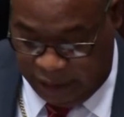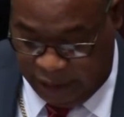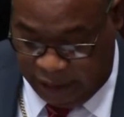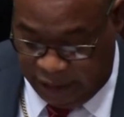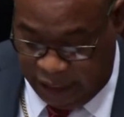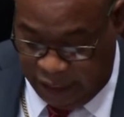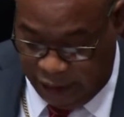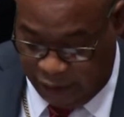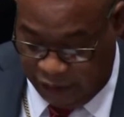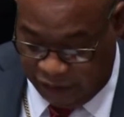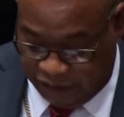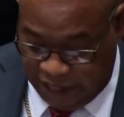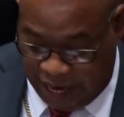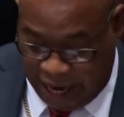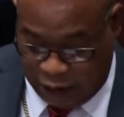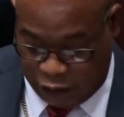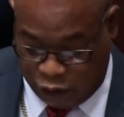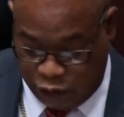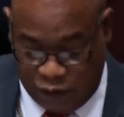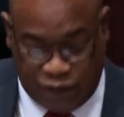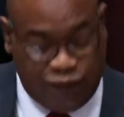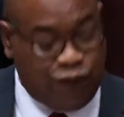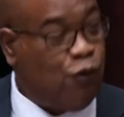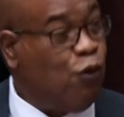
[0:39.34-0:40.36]
There is
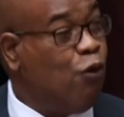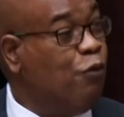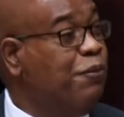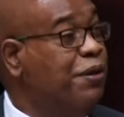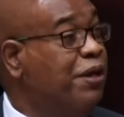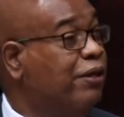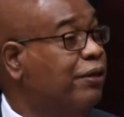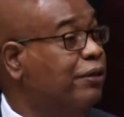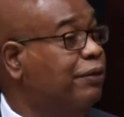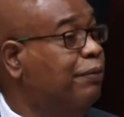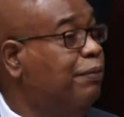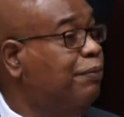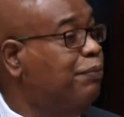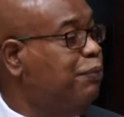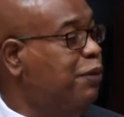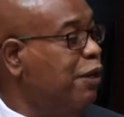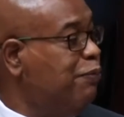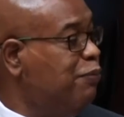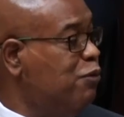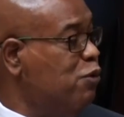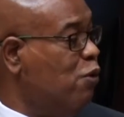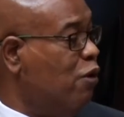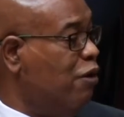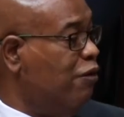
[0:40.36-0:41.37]
acrophobia,
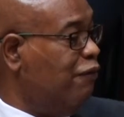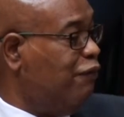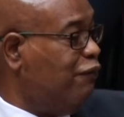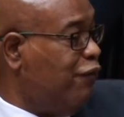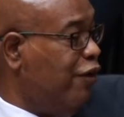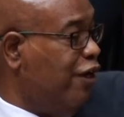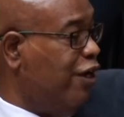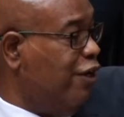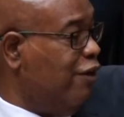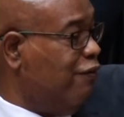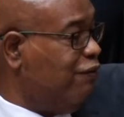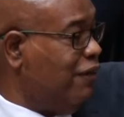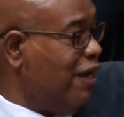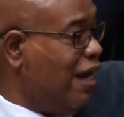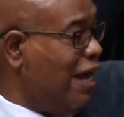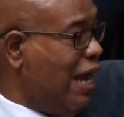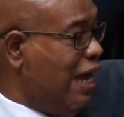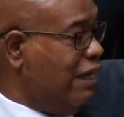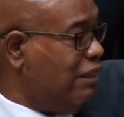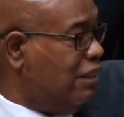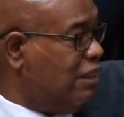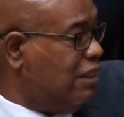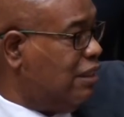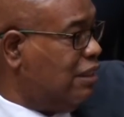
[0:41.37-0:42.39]
people who are afraid of
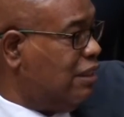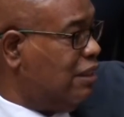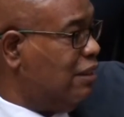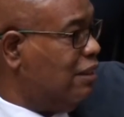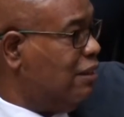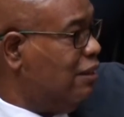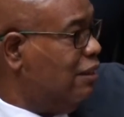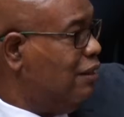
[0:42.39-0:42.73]
heights.